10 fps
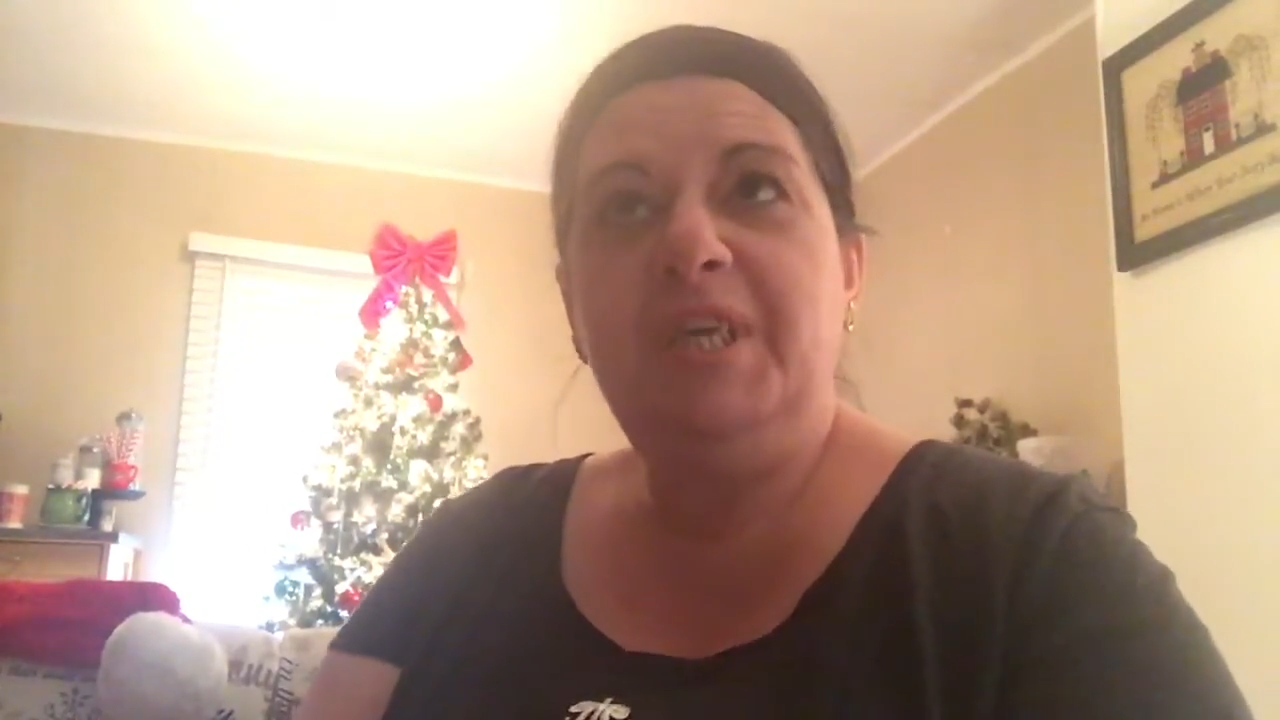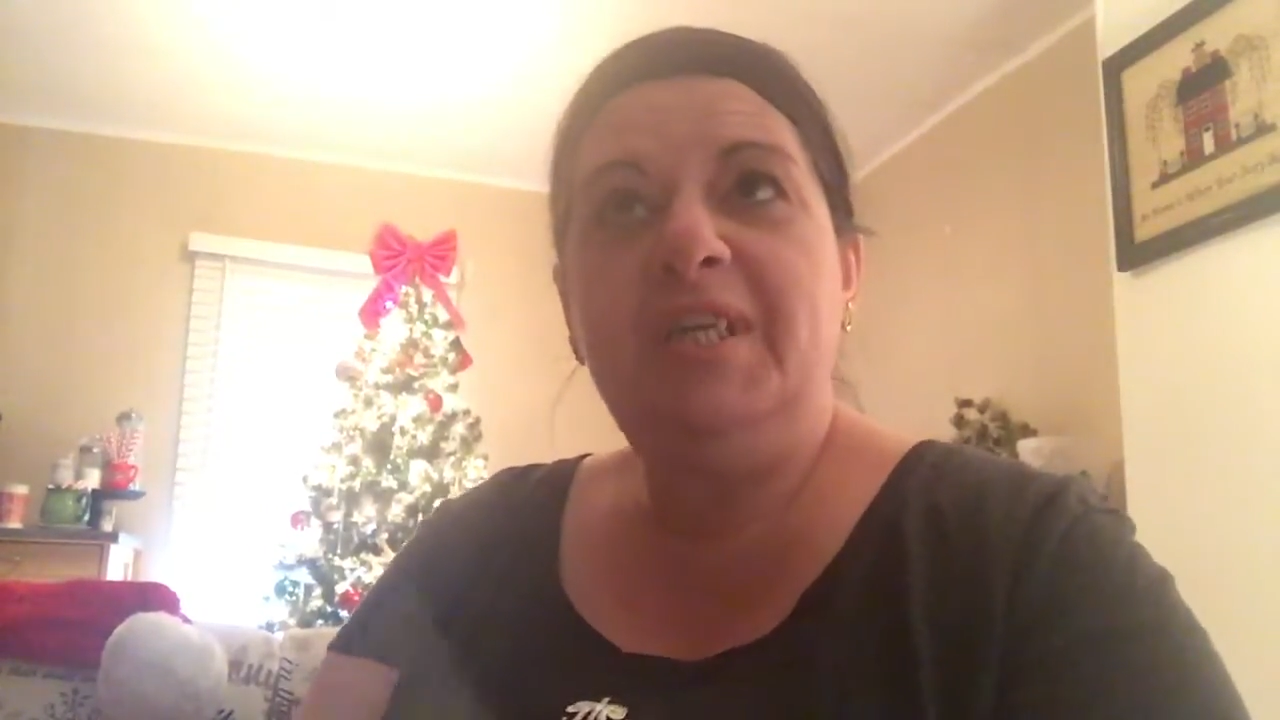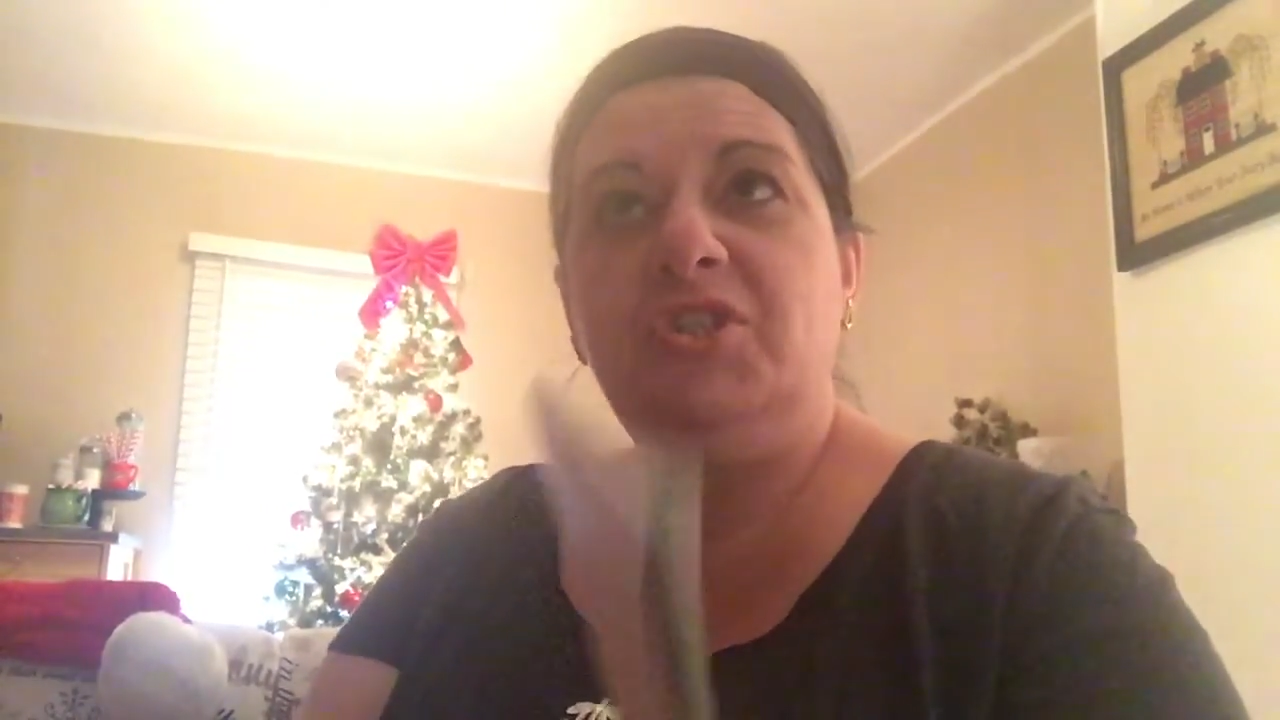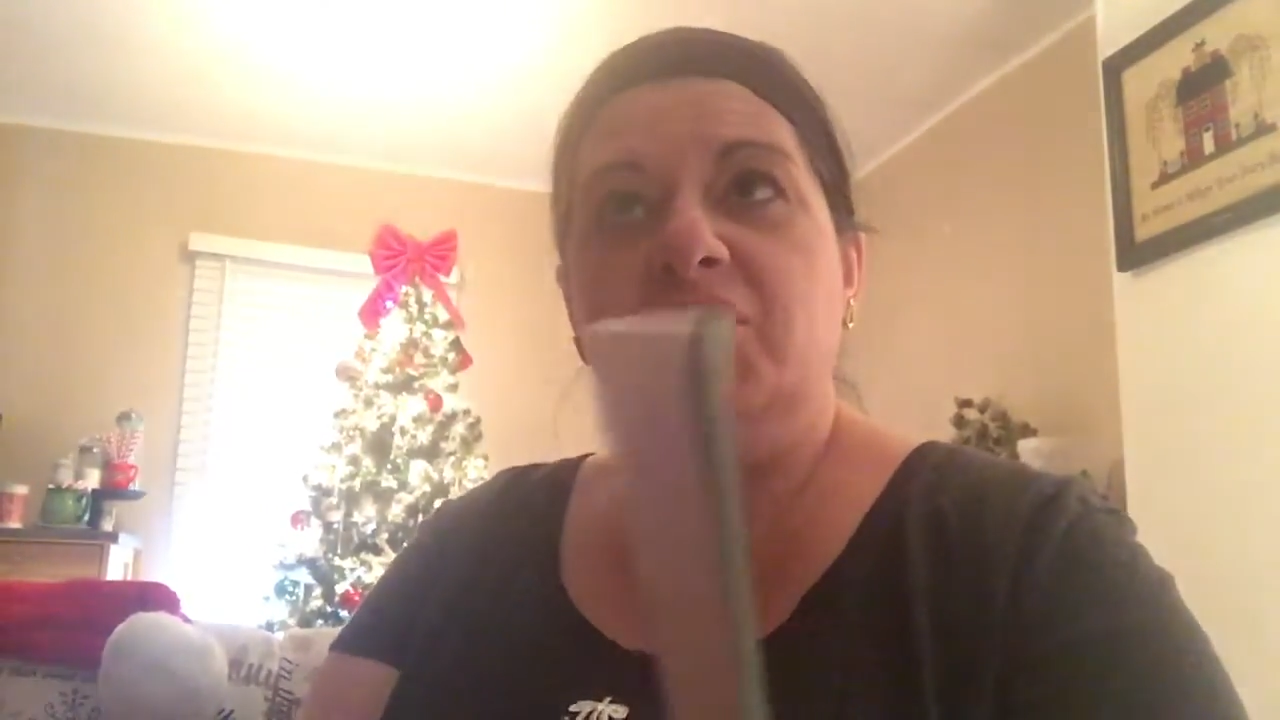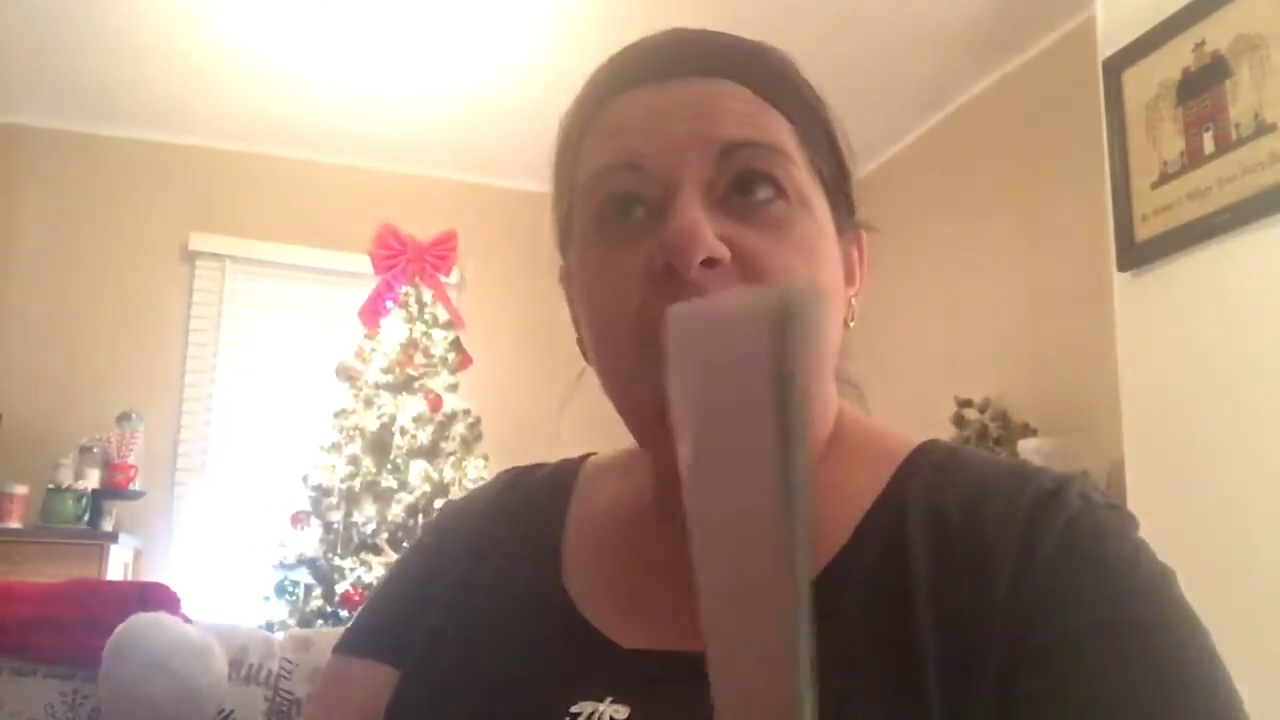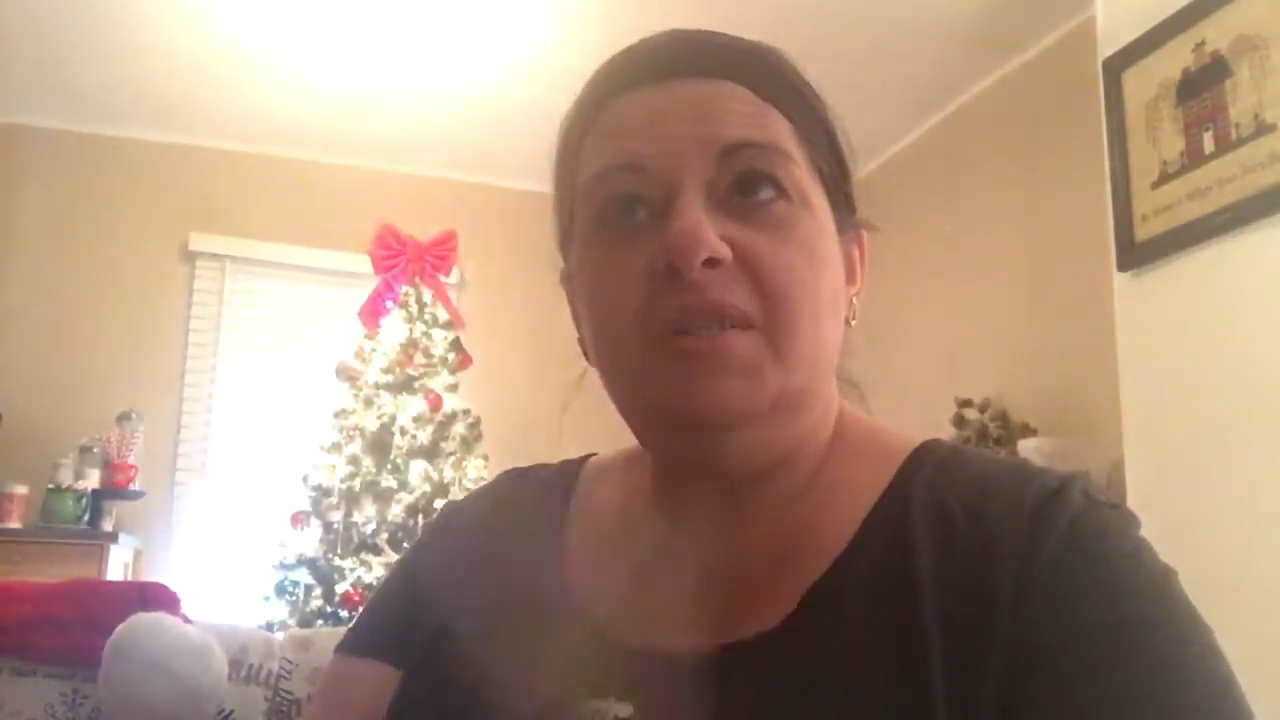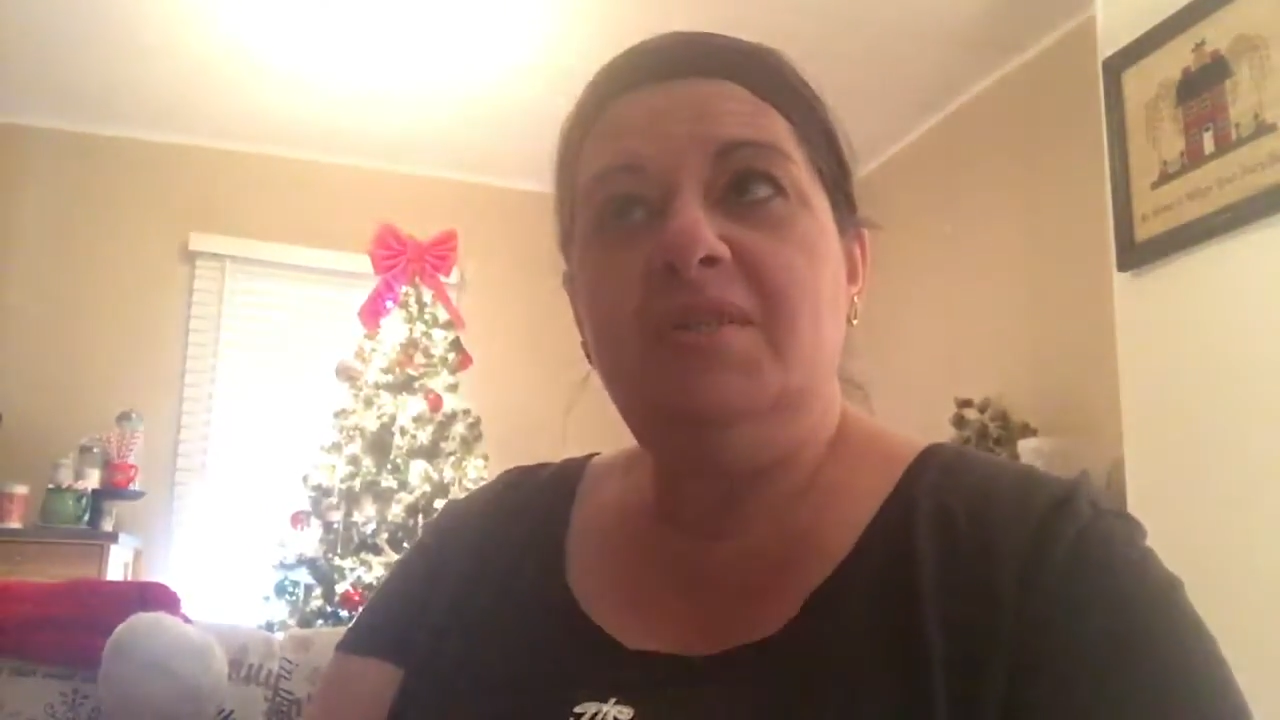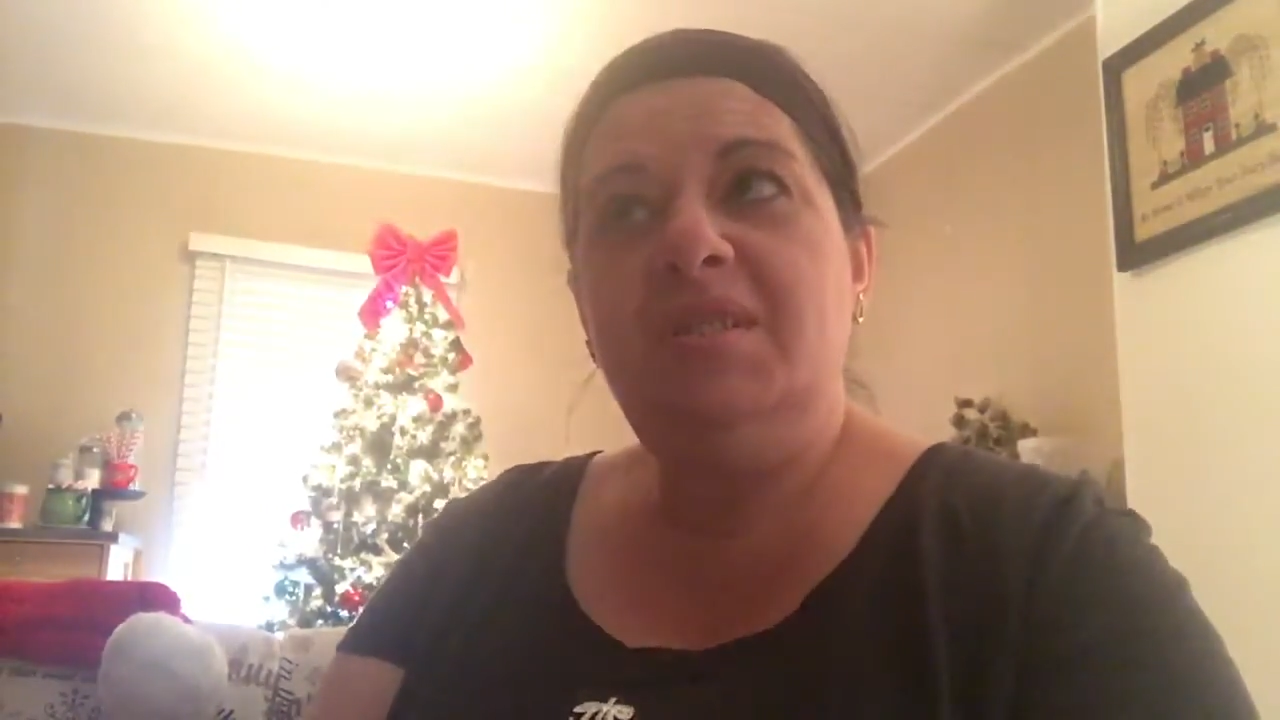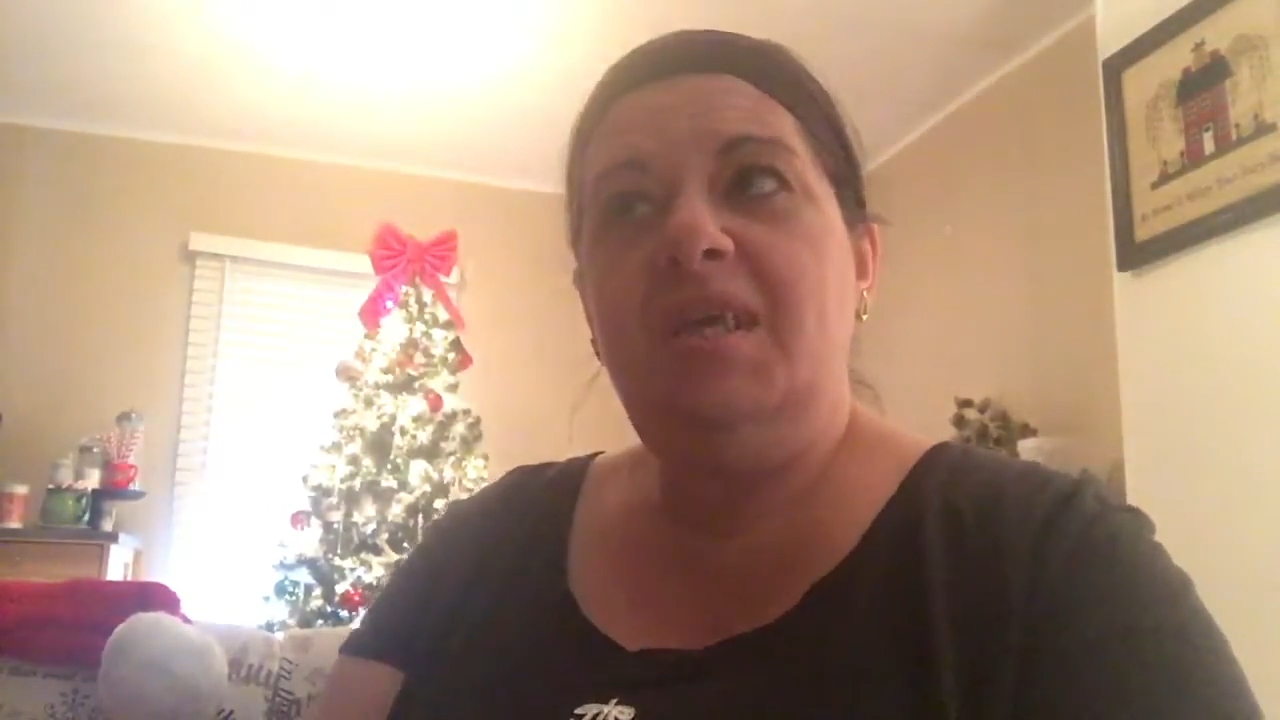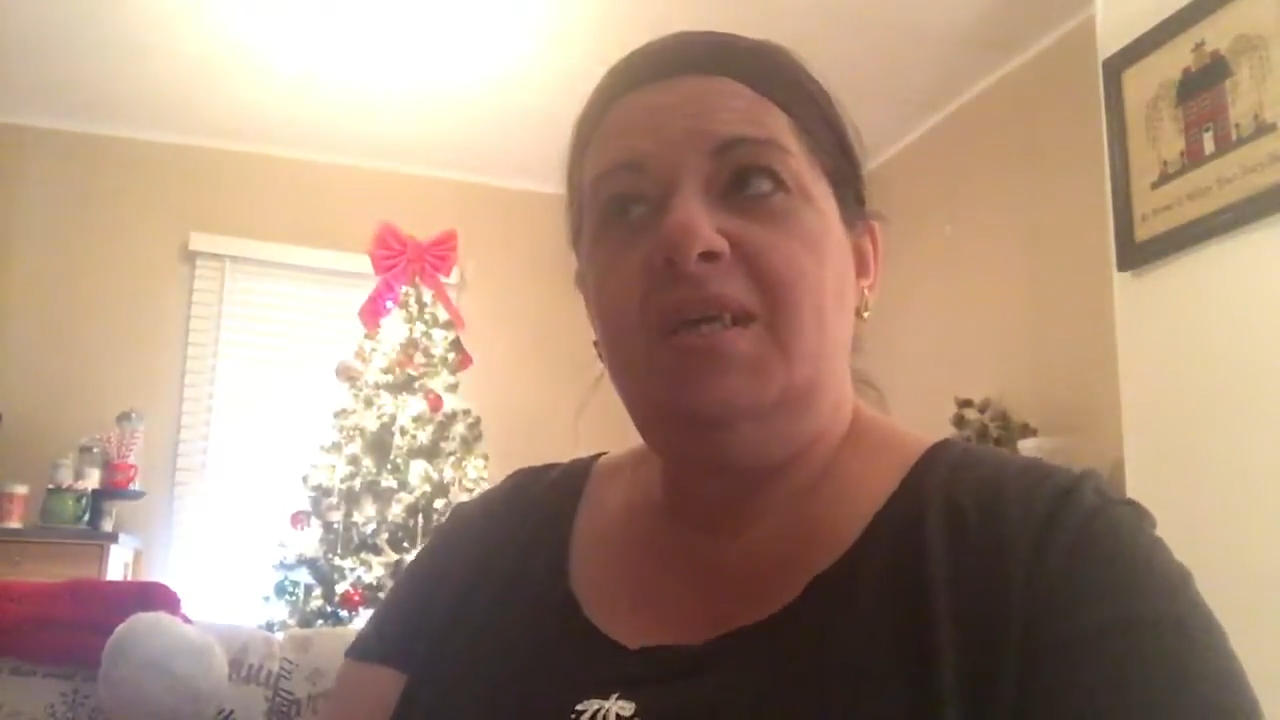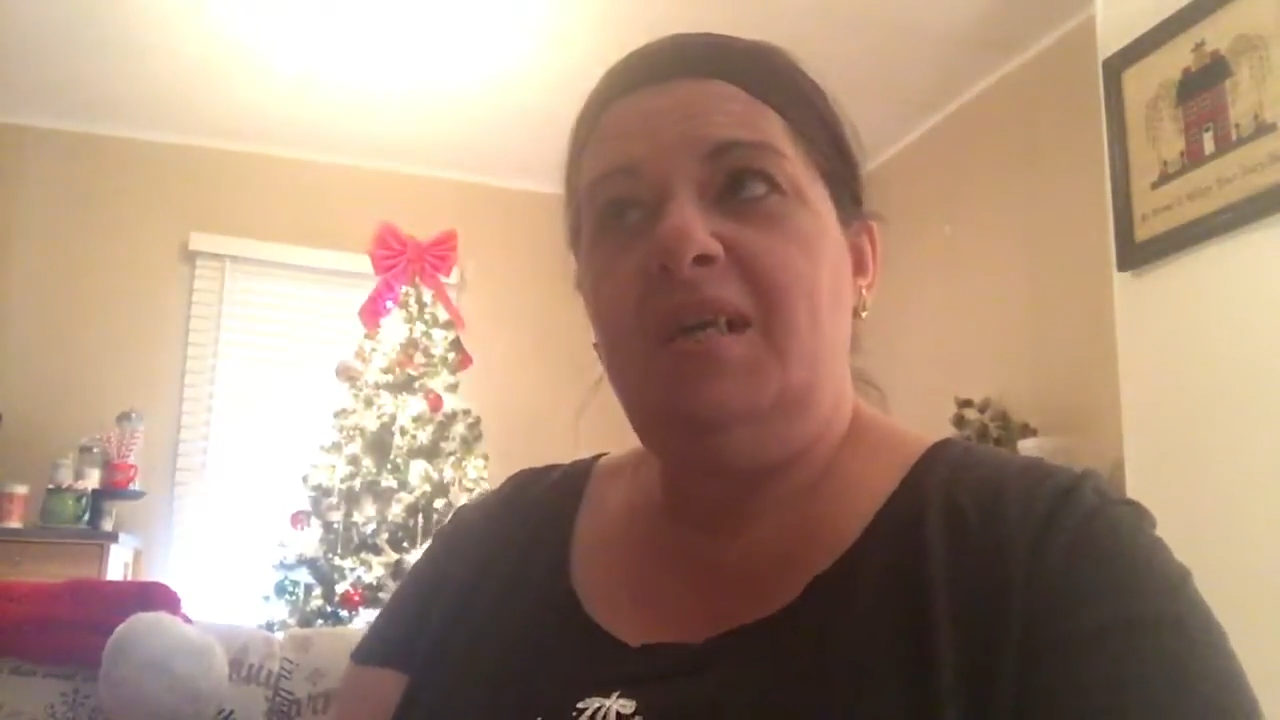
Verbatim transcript: actually does that